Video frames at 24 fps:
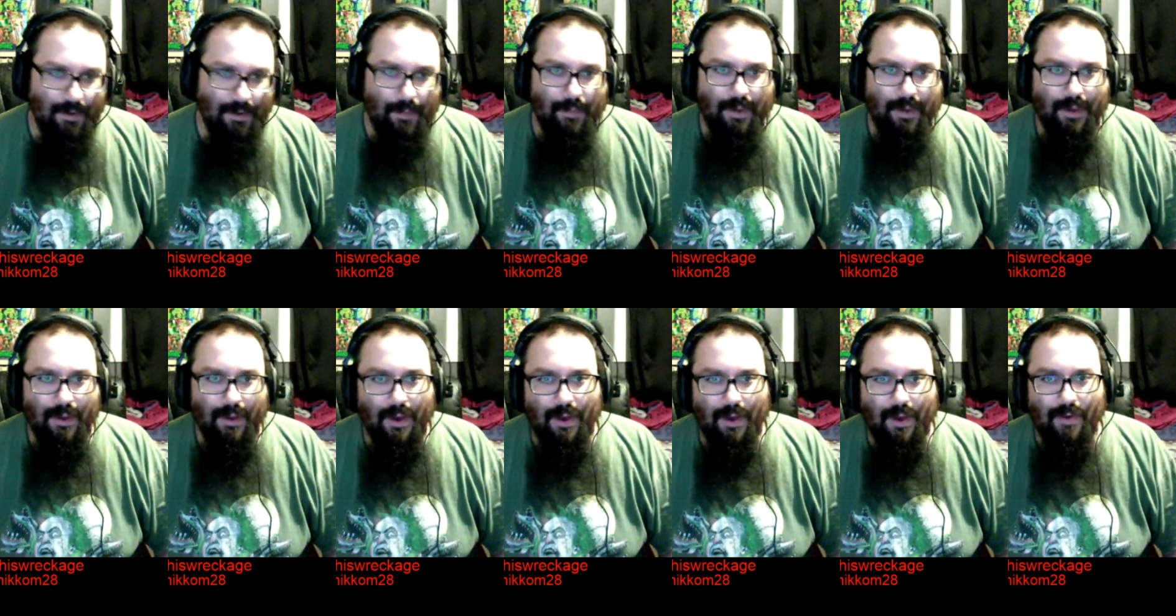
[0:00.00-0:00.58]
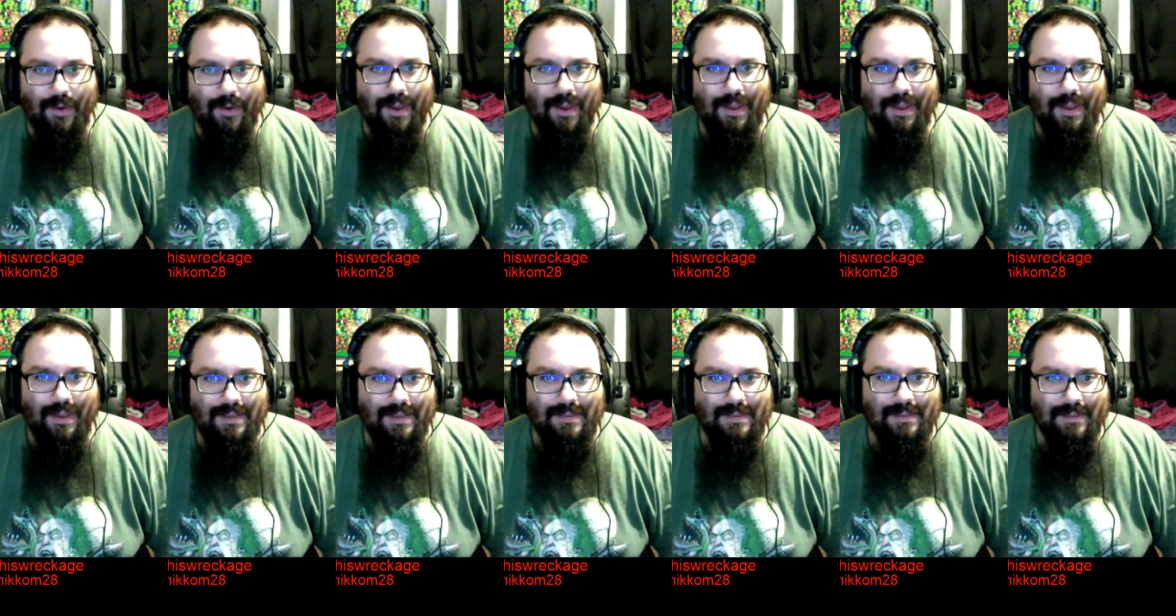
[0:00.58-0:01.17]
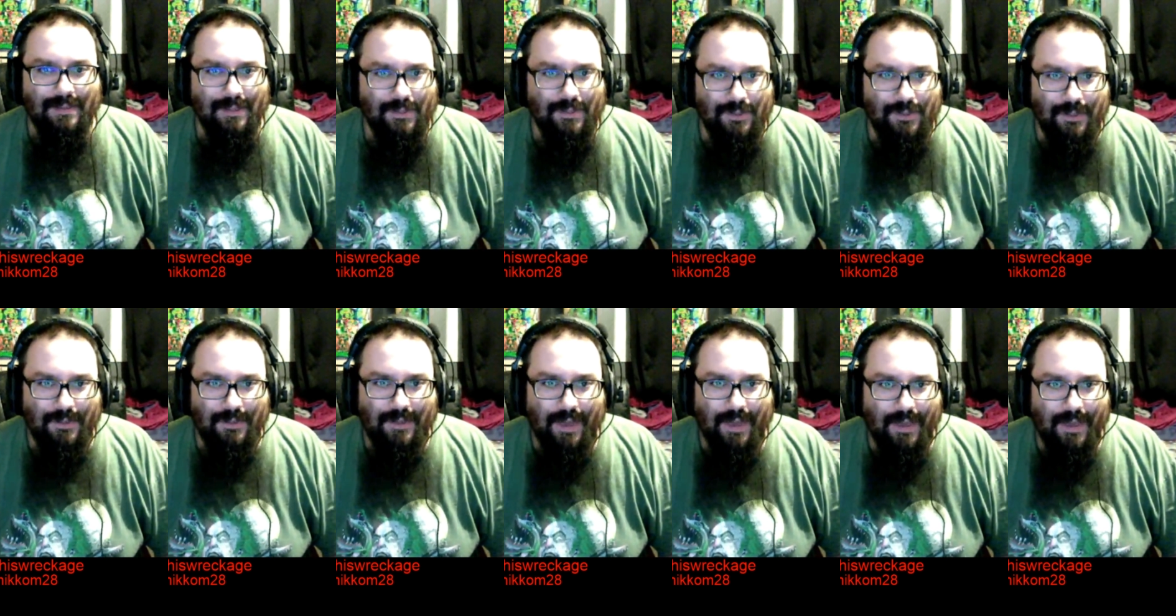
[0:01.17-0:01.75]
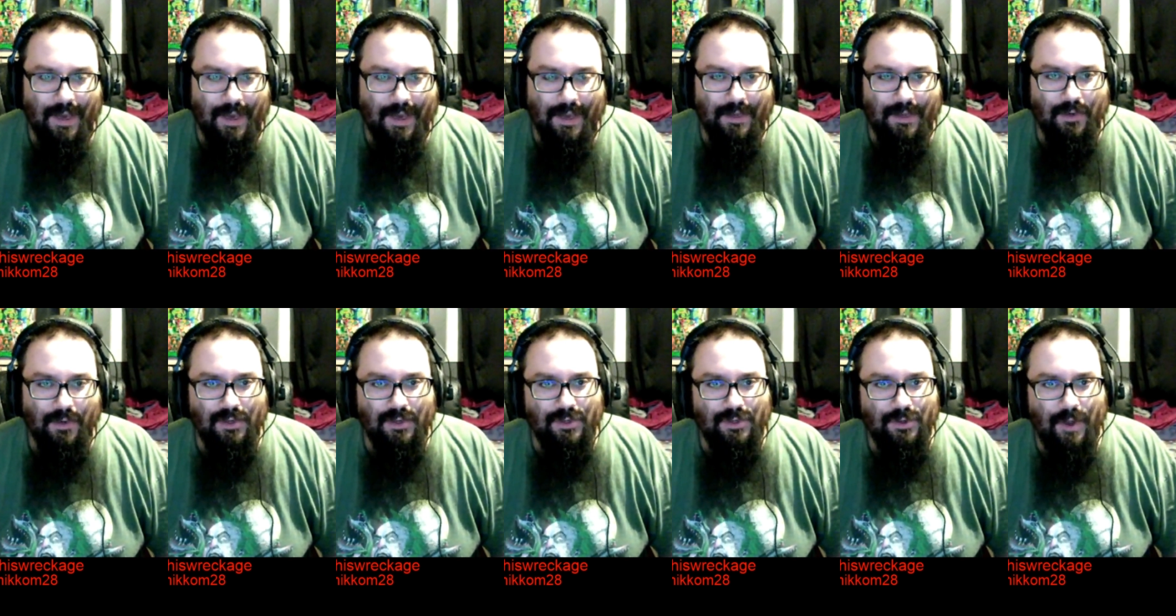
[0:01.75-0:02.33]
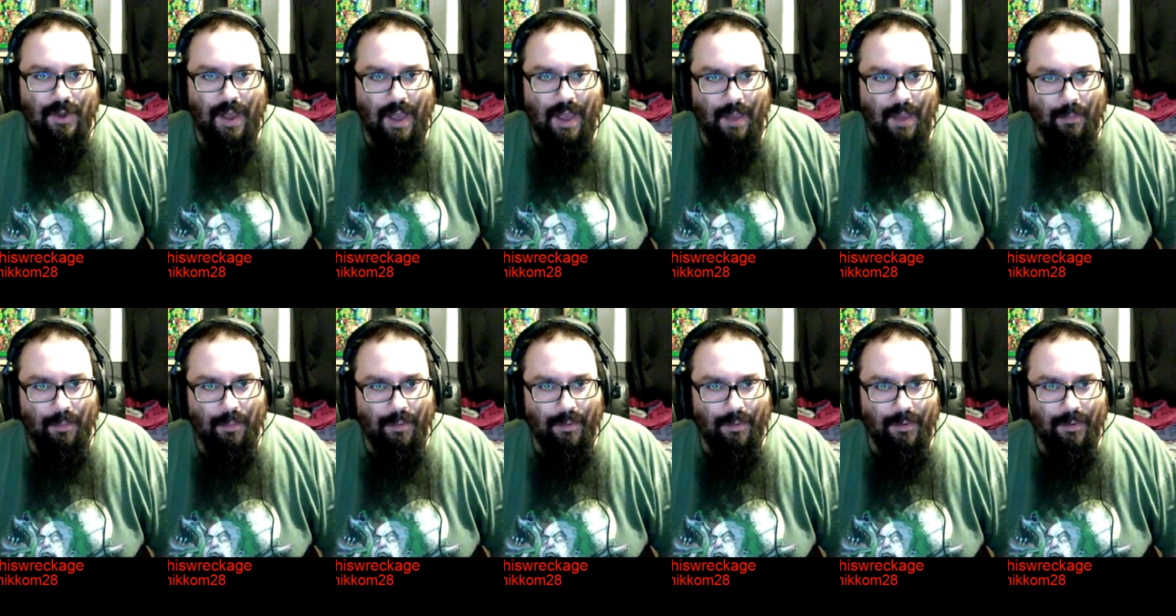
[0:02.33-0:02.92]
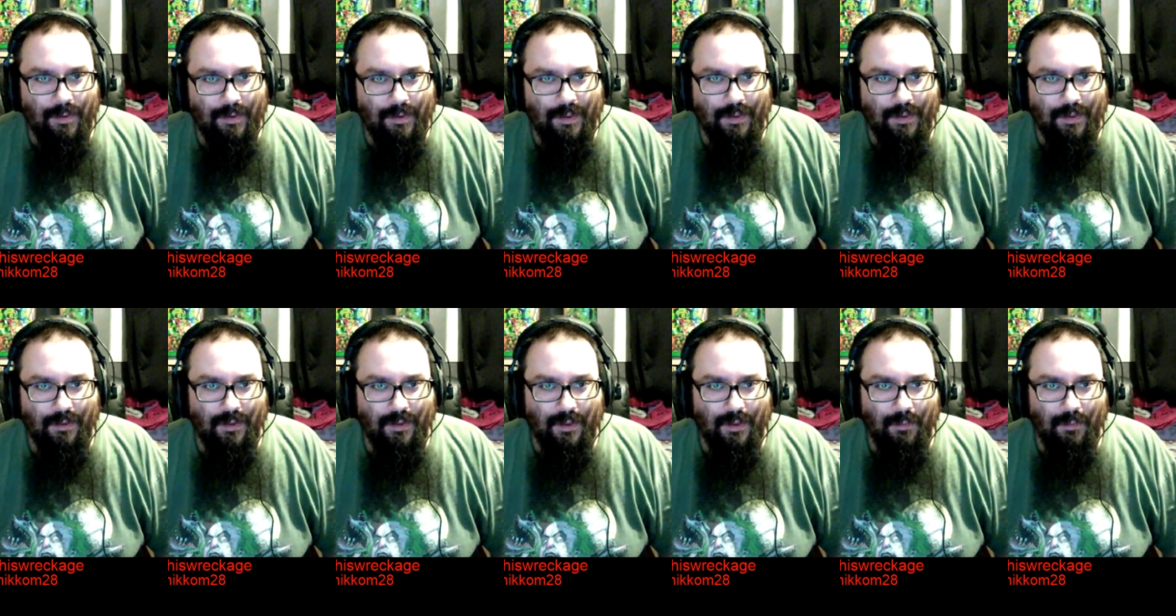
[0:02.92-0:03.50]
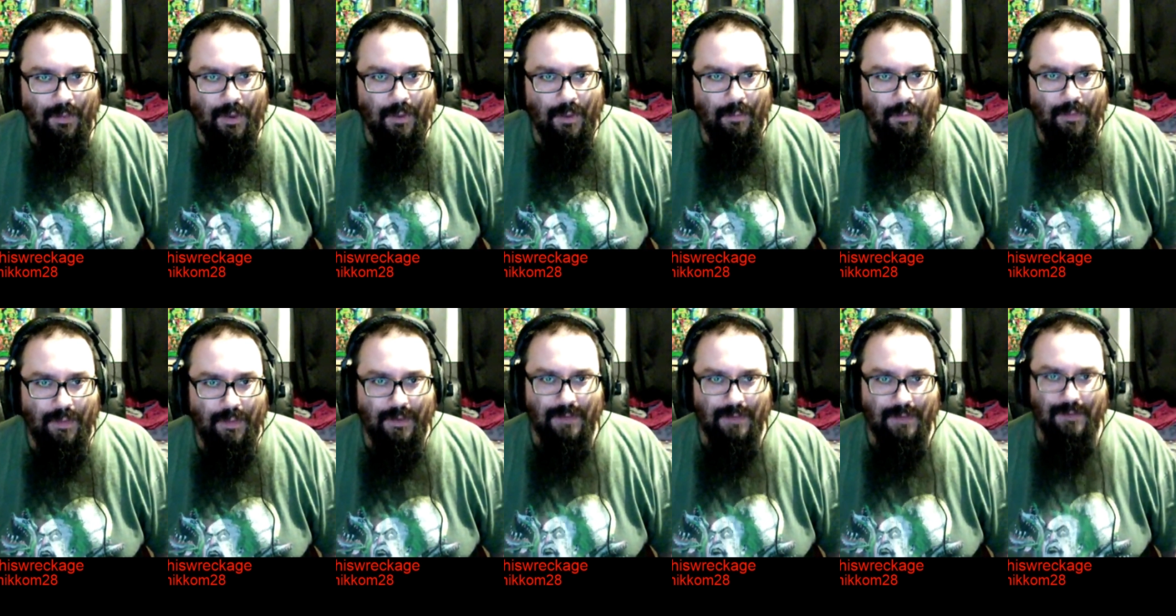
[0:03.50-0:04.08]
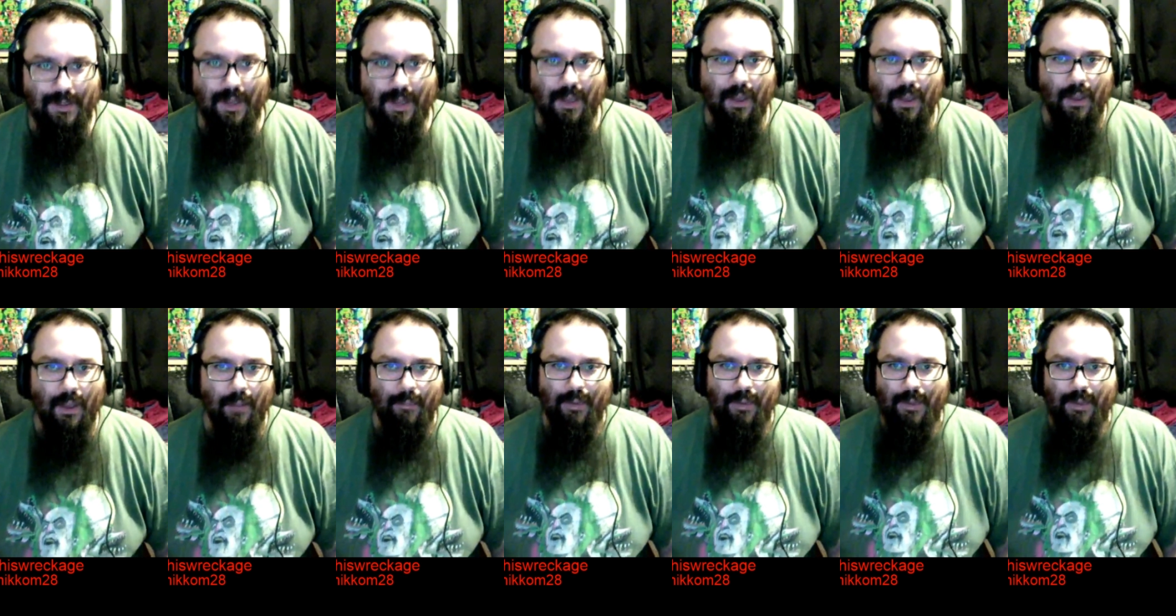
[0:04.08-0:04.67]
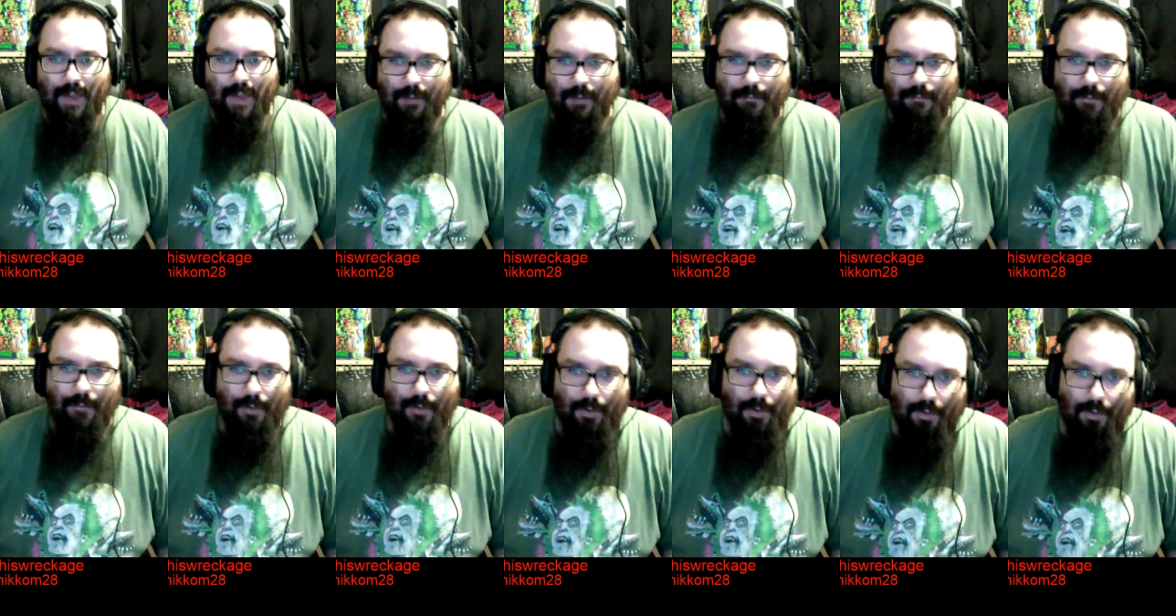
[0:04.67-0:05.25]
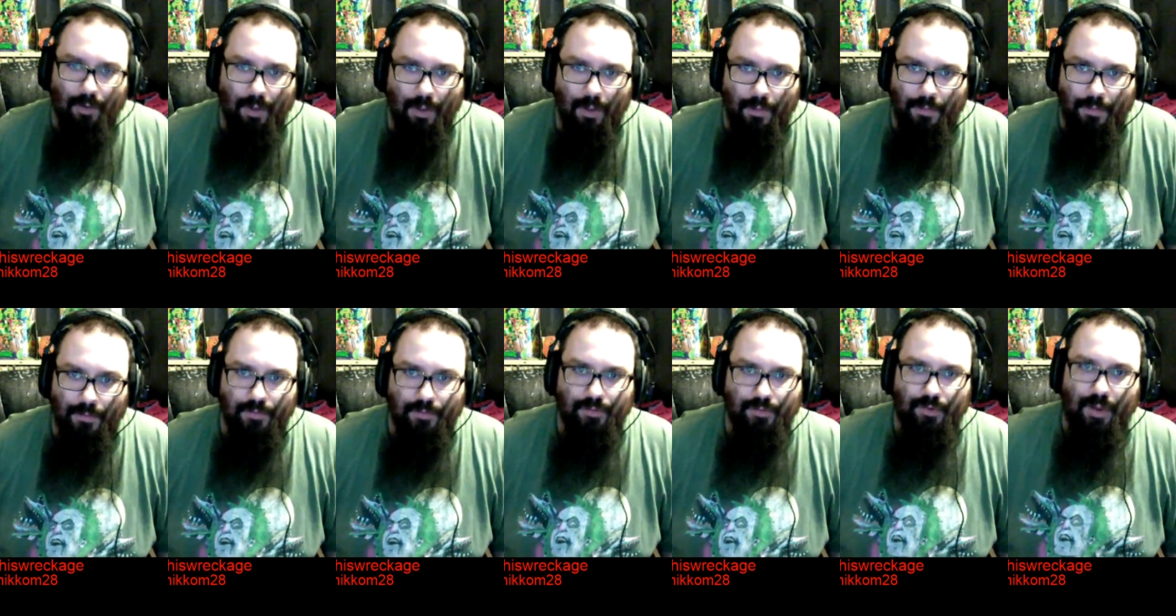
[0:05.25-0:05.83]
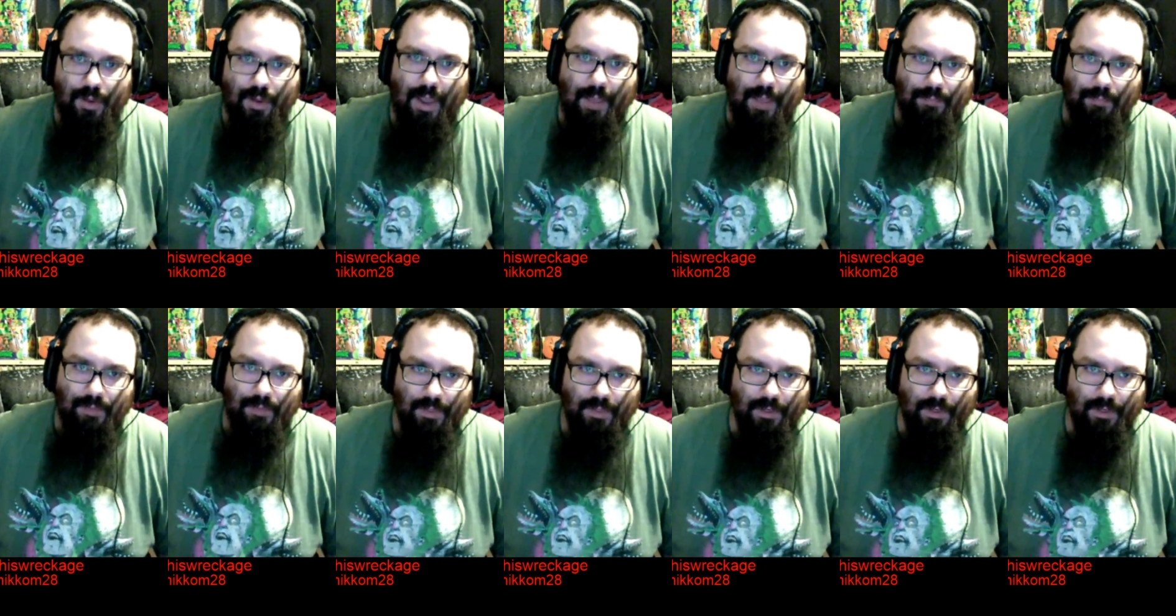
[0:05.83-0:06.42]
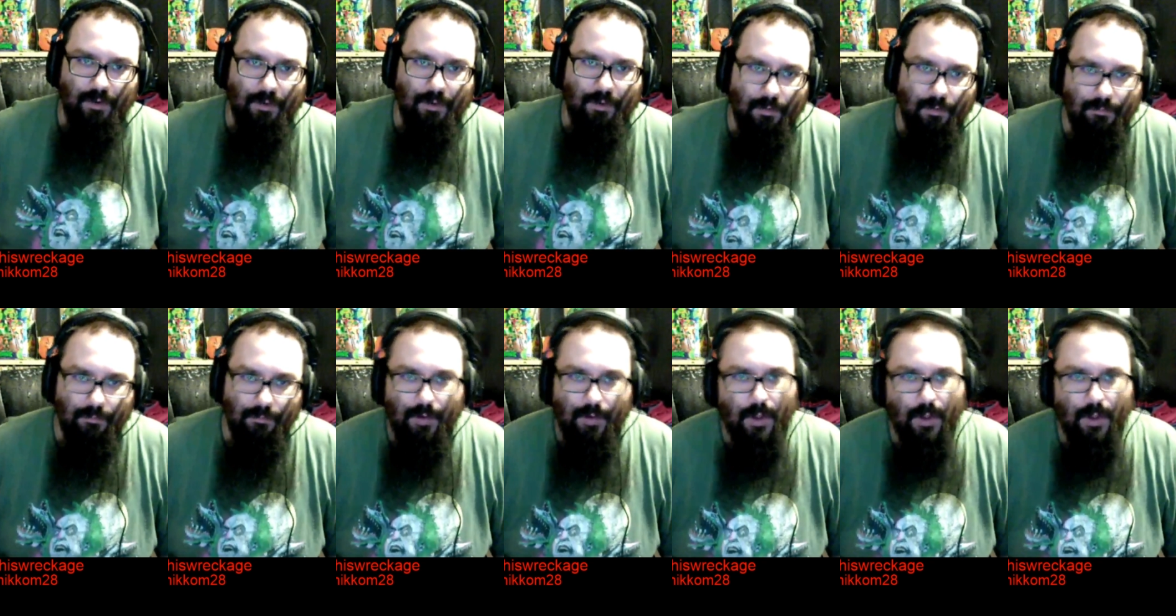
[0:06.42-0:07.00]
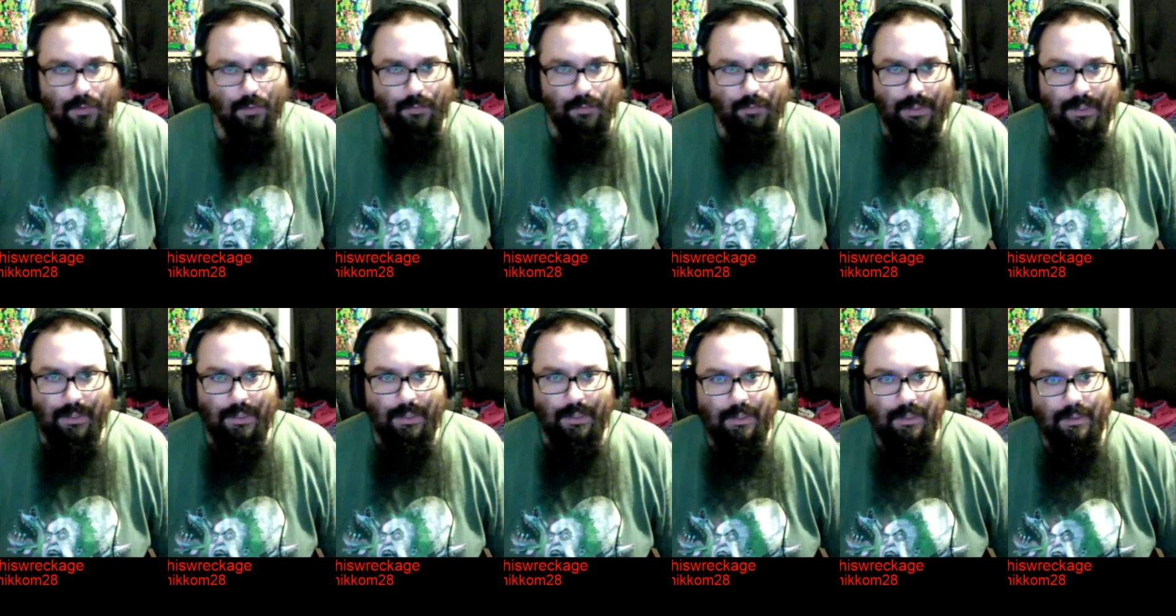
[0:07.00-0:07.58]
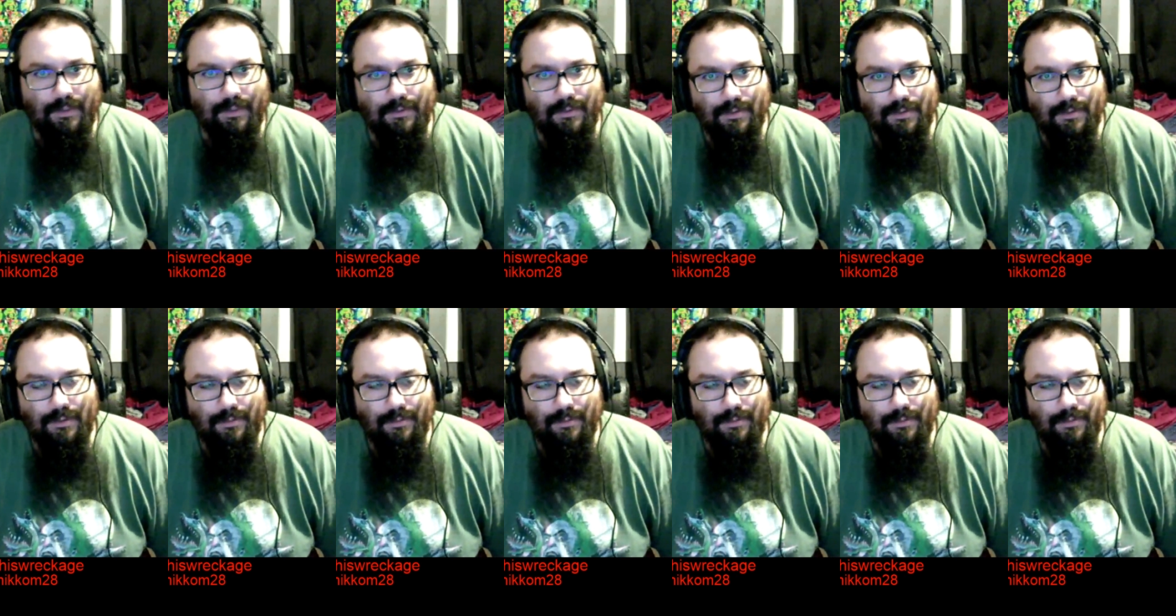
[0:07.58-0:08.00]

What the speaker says: like, all right, he's gonna trick that guy into a trap, kill him. But then he's like, be careful, there's traps here, follow me. I'm like,